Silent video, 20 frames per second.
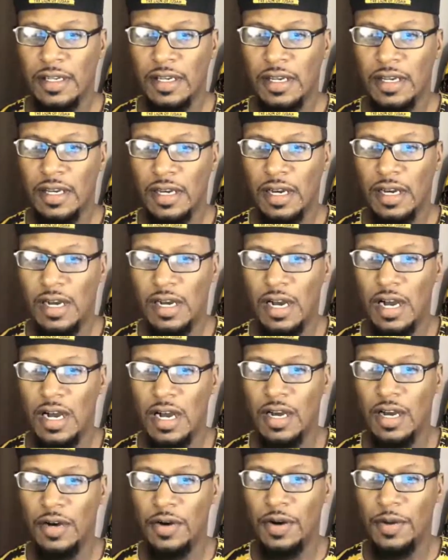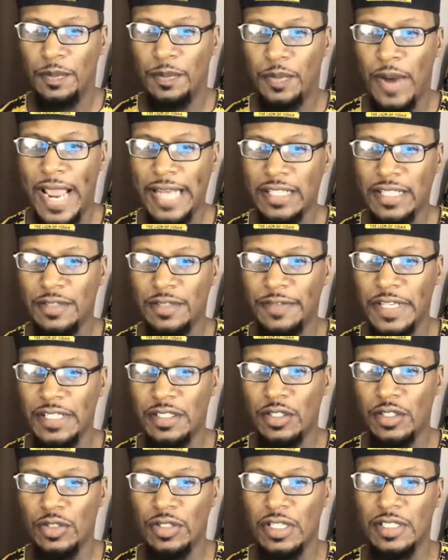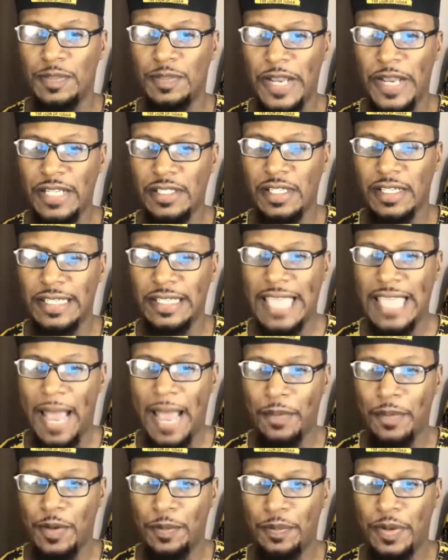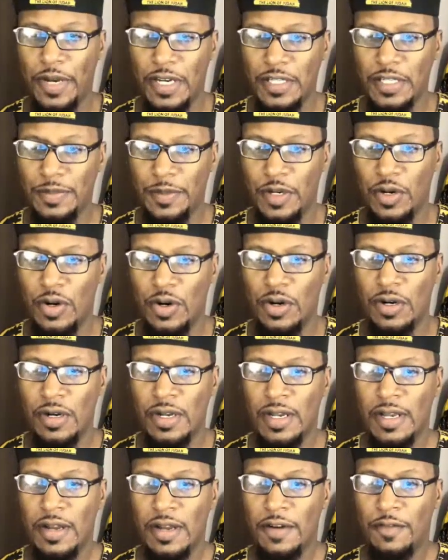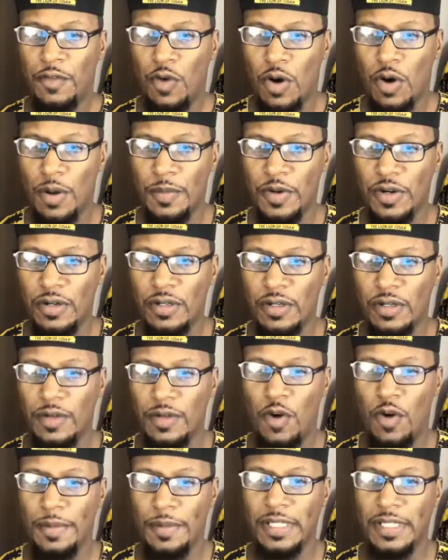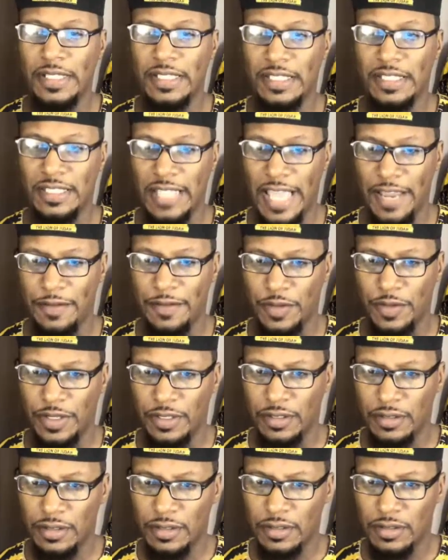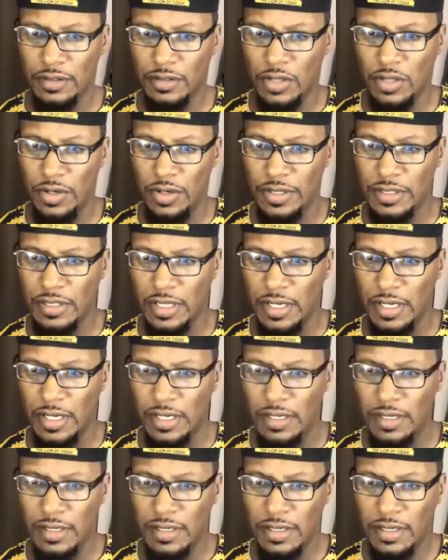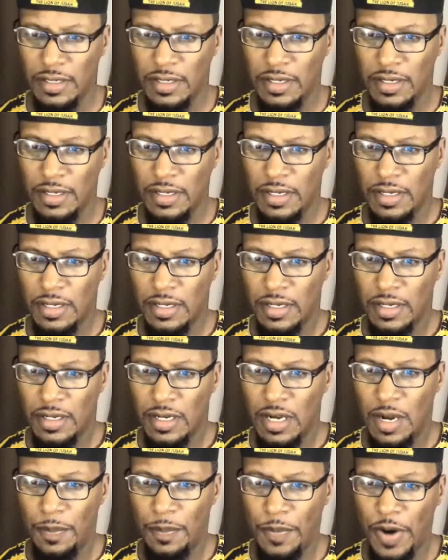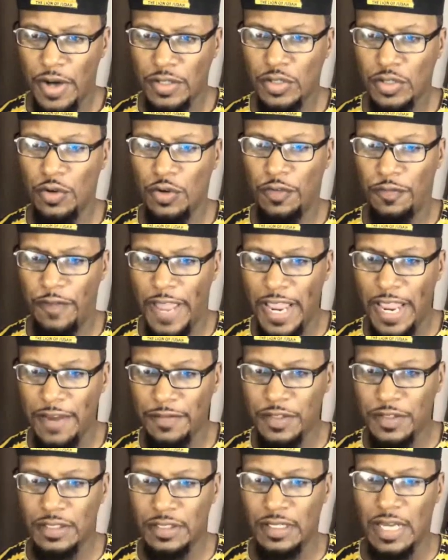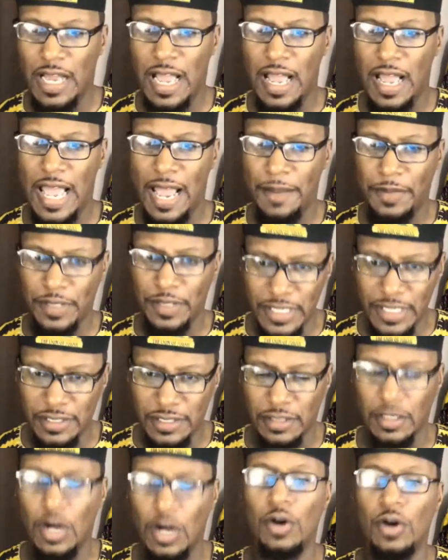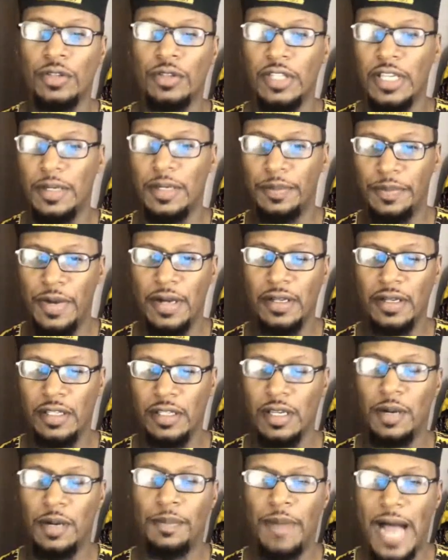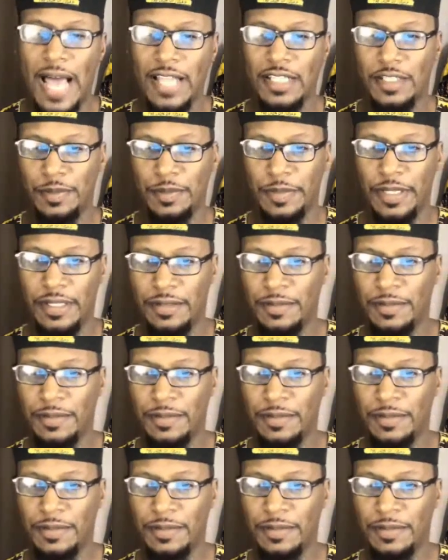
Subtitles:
a practice of institute, especially capital punishment or formerly slavery. So is a person who favors the abolition. Oh, the abolishment